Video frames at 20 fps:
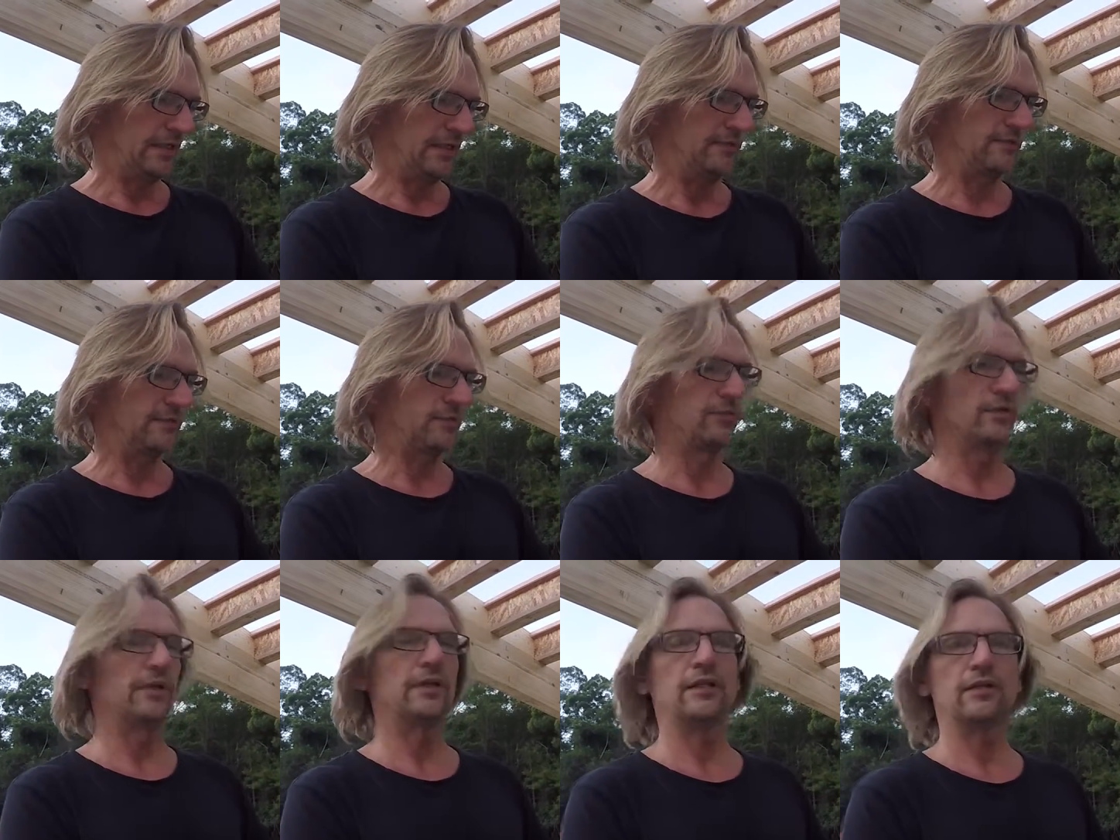gets a
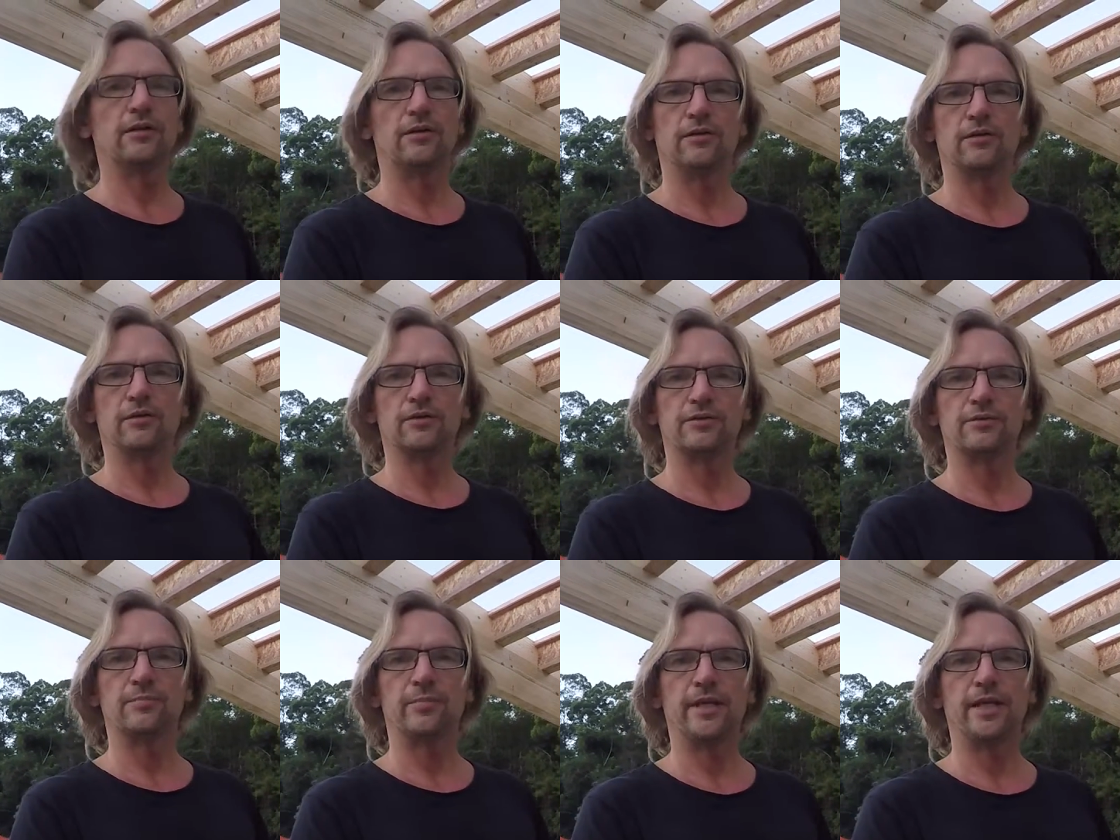really long
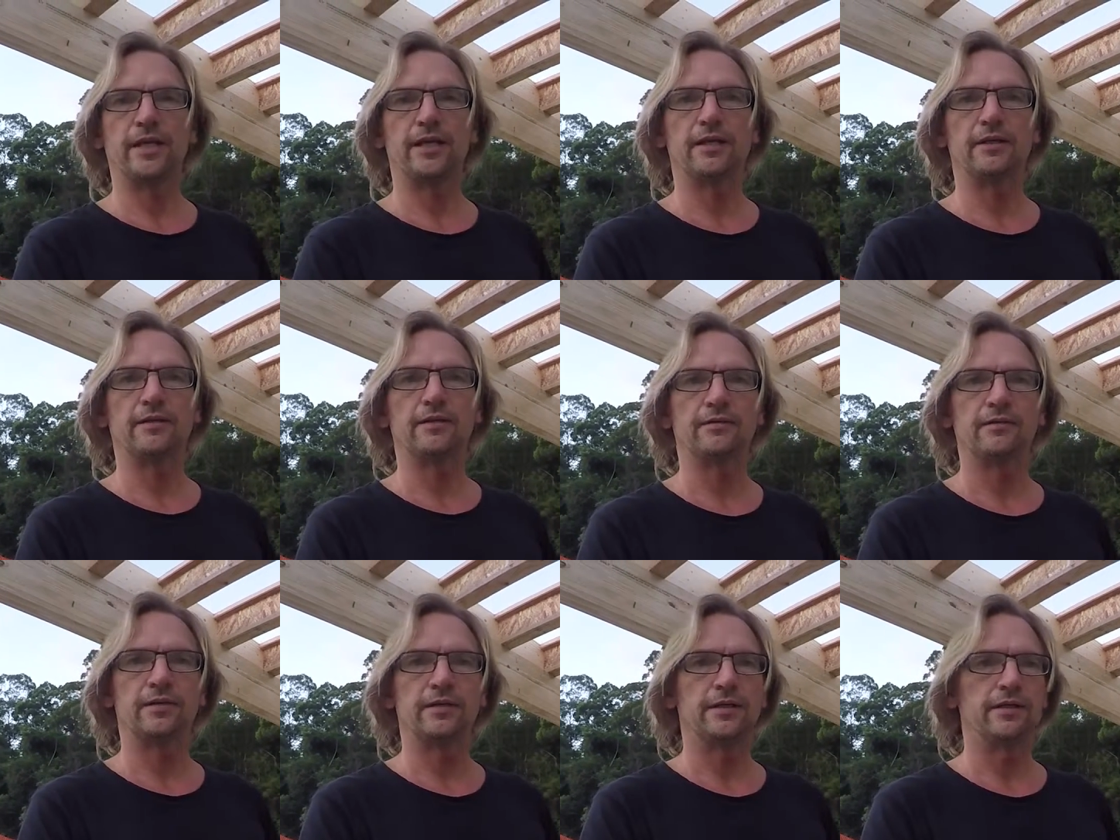span,
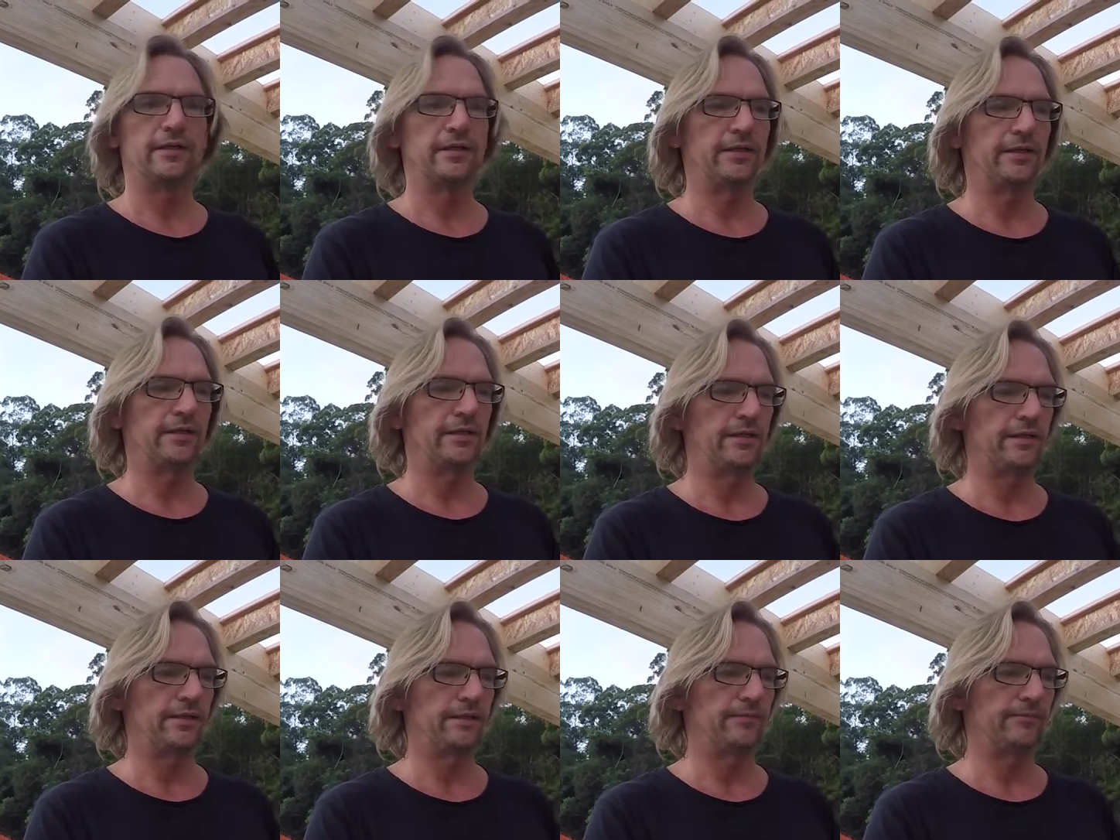and
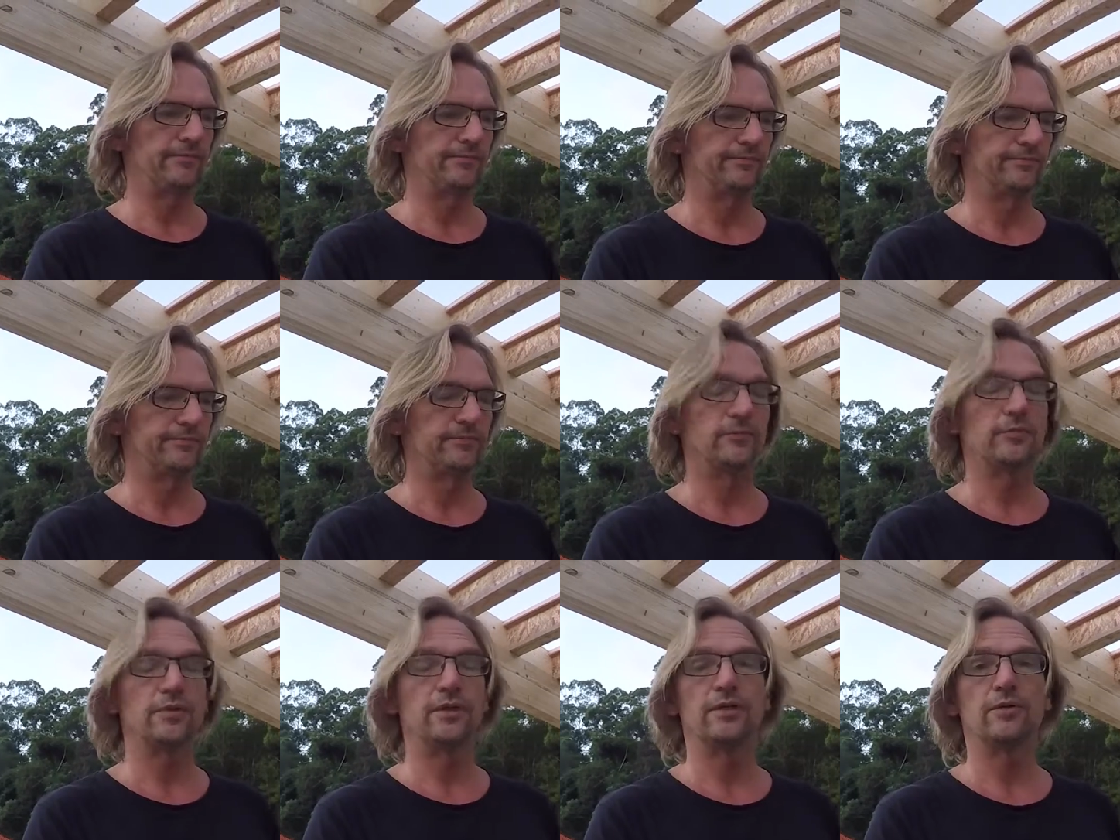
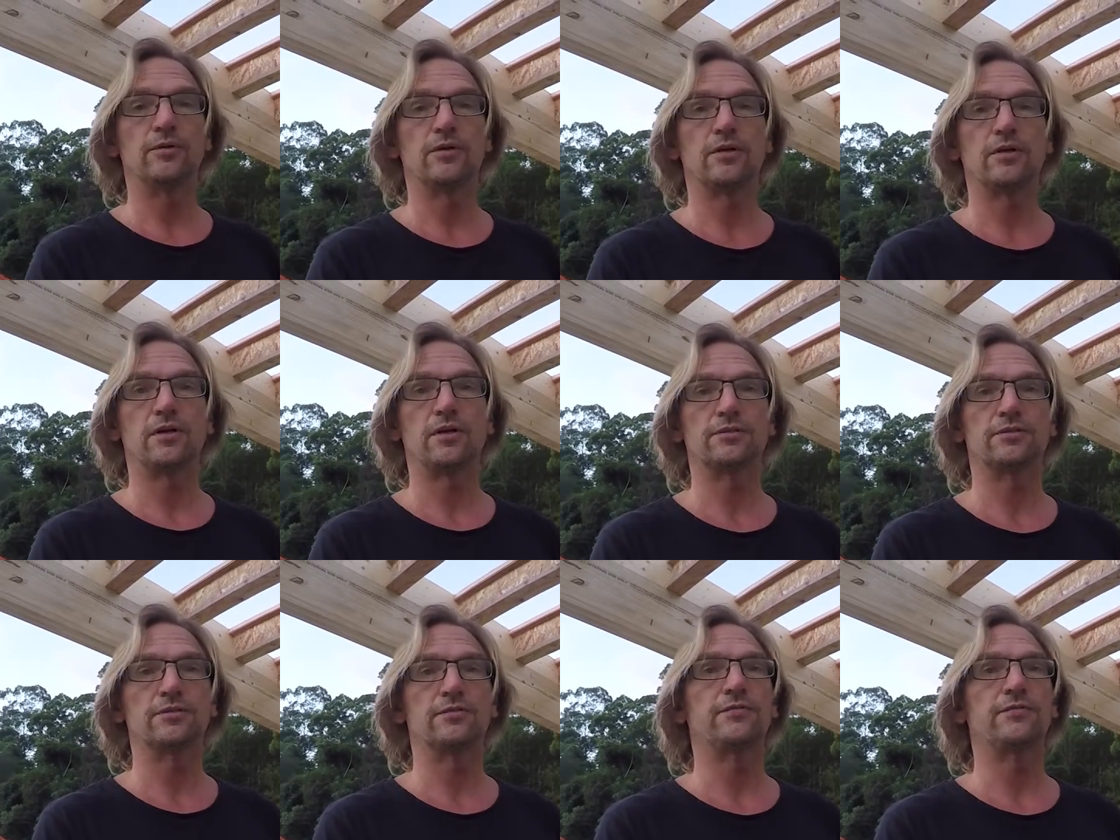really cost